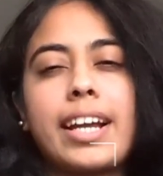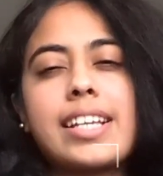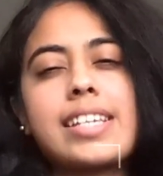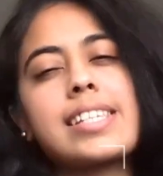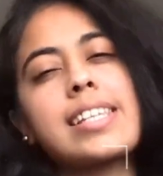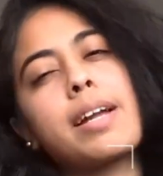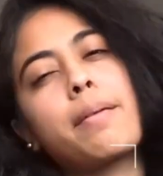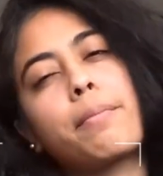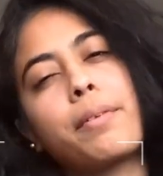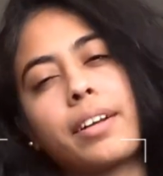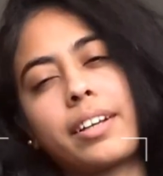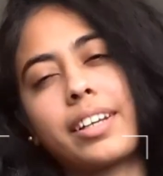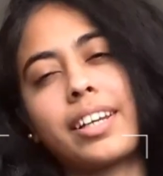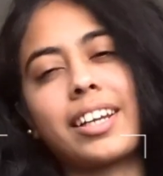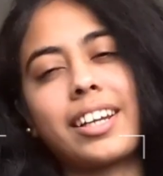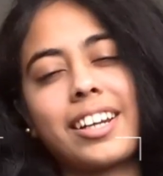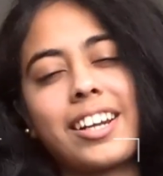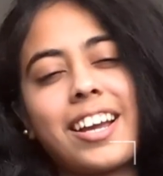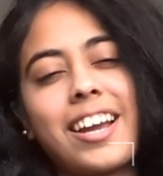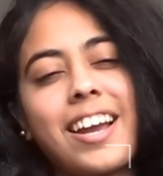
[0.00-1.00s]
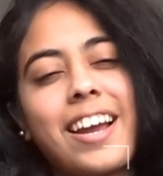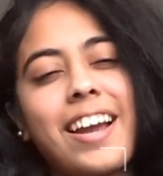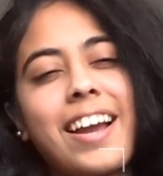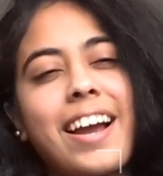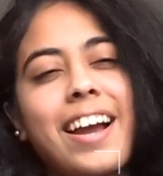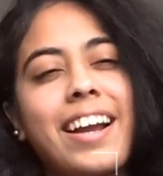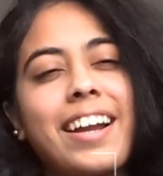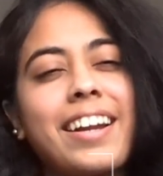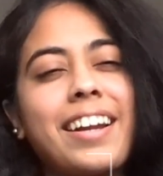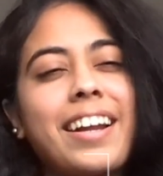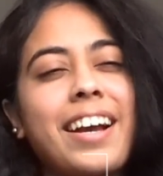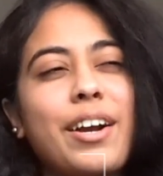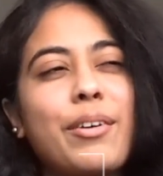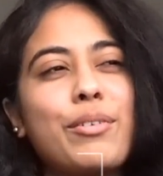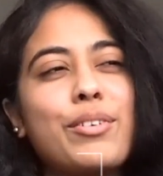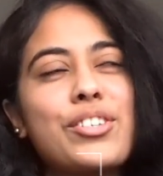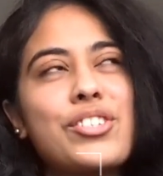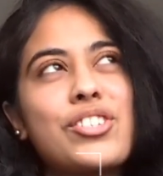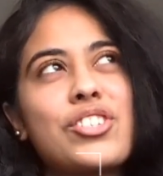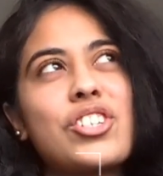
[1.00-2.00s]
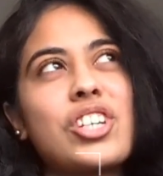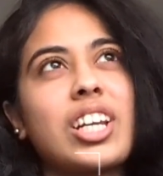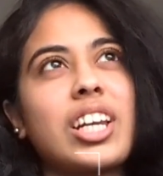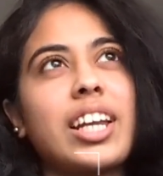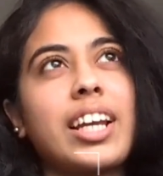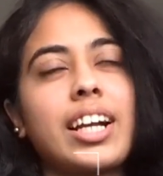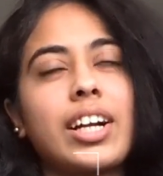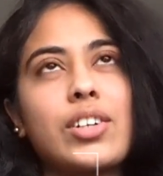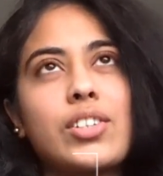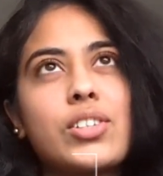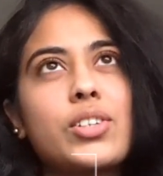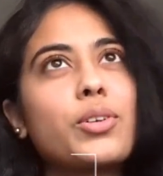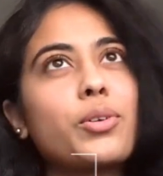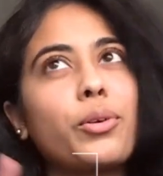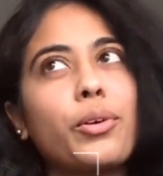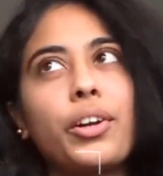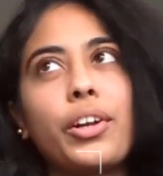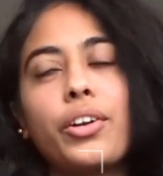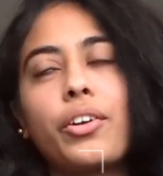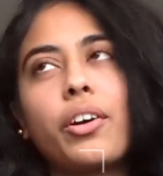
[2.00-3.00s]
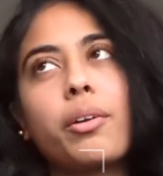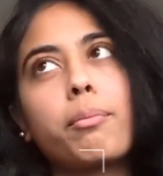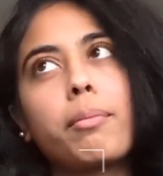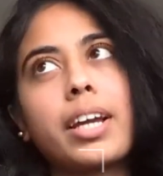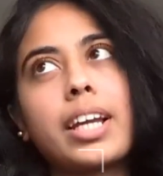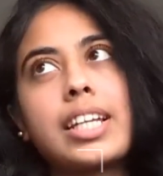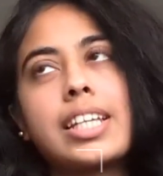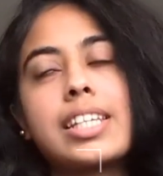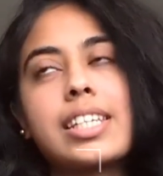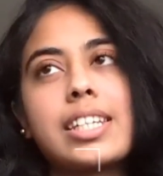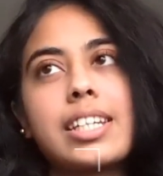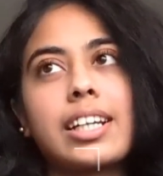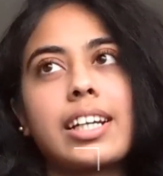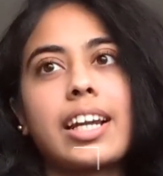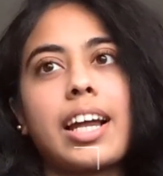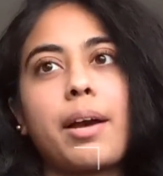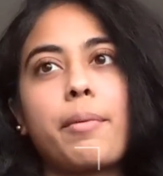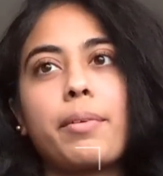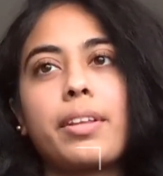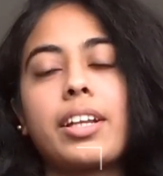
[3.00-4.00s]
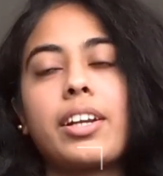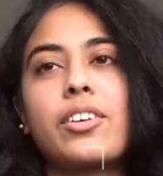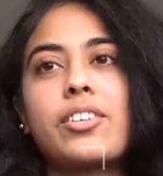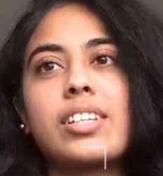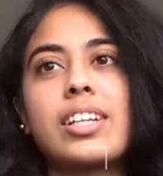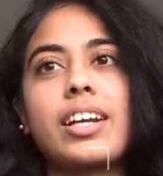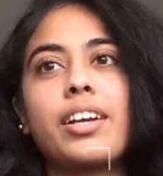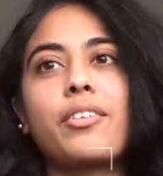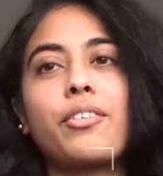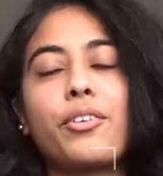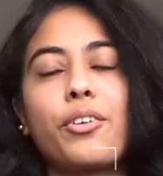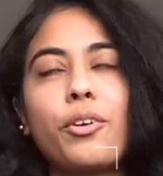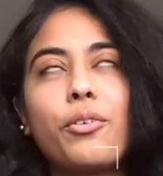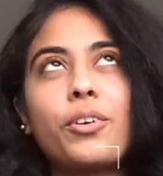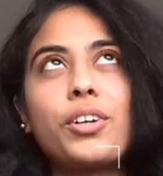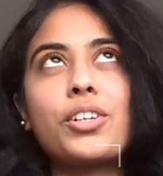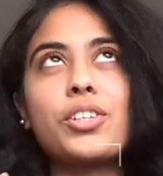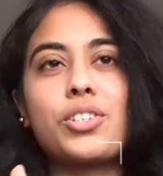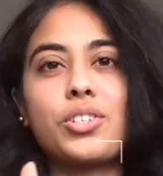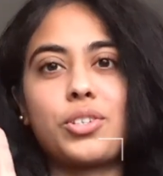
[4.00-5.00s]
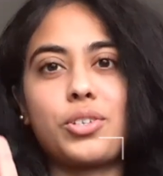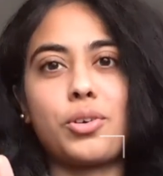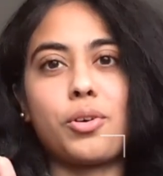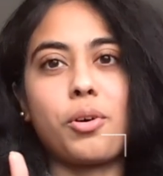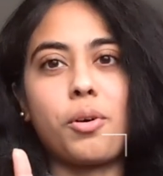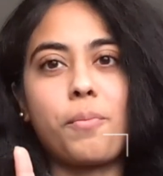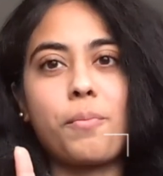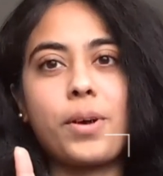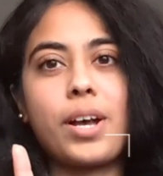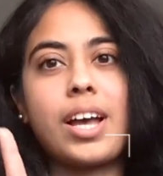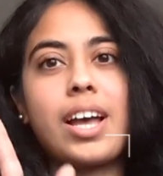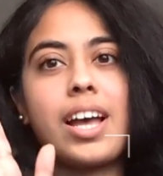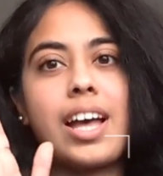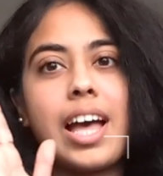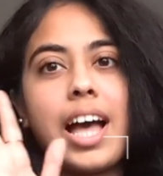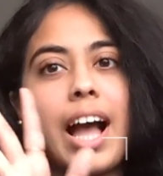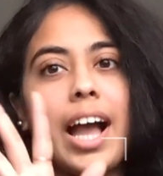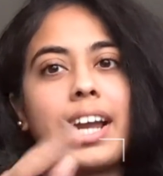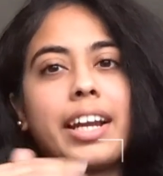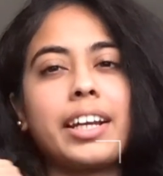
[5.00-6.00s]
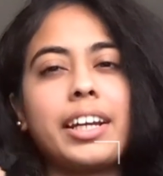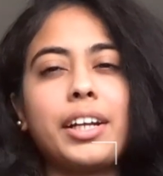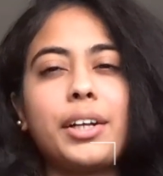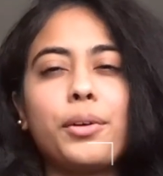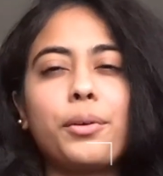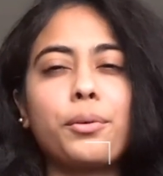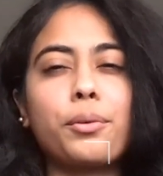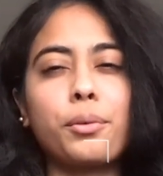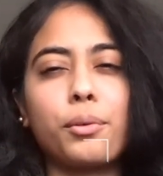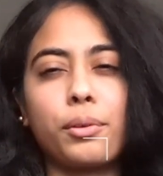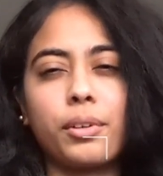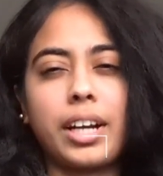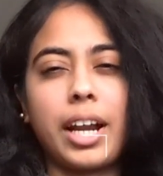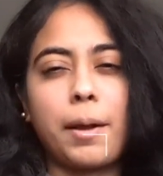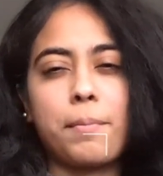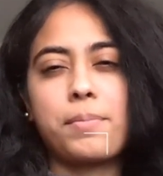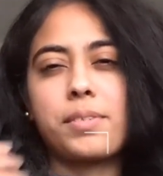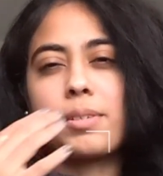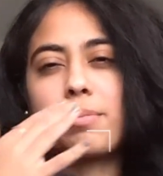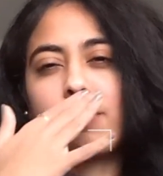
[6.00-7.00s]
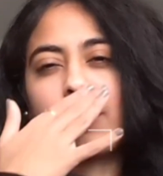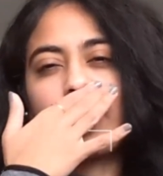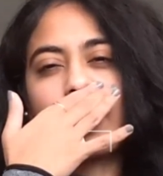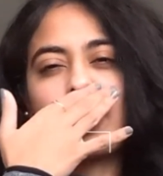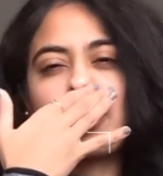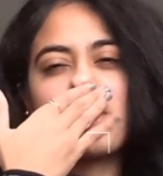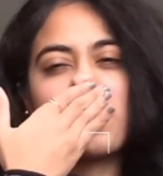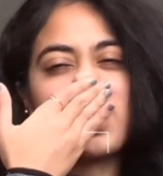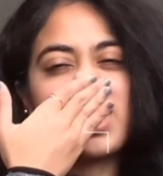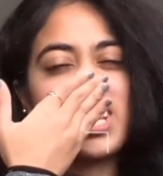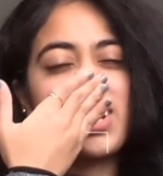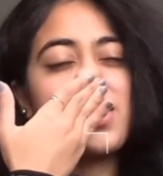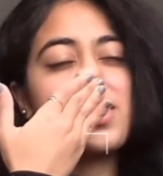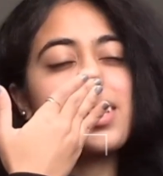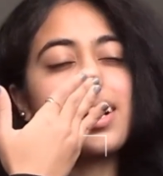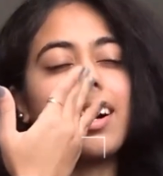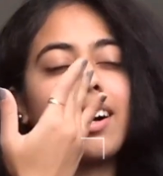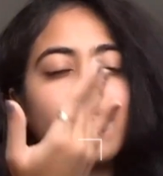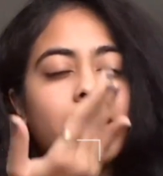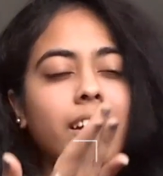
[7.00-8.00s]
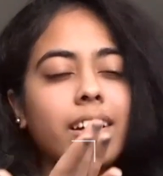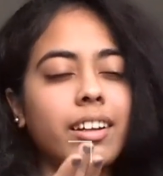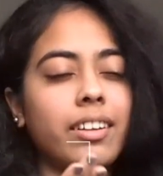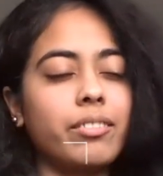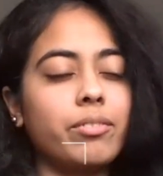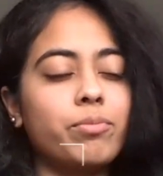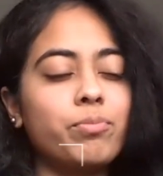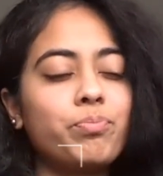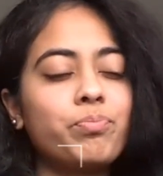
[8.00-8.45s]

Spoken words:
I slept again, and I was chilling, I was scrolling on my Instagram, and then I was like, you know what, stop. I need to go grab some lunch because I was hungry.